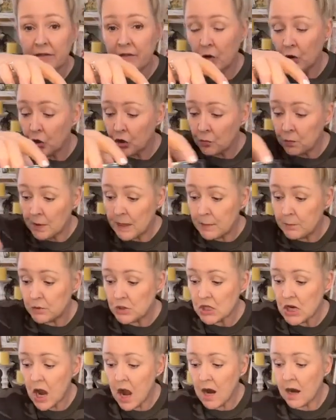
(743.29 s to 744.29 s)
I've heard
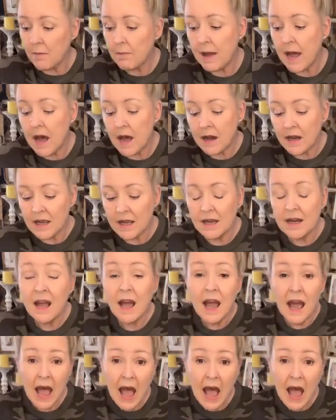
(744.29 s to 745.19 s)
people talk about it.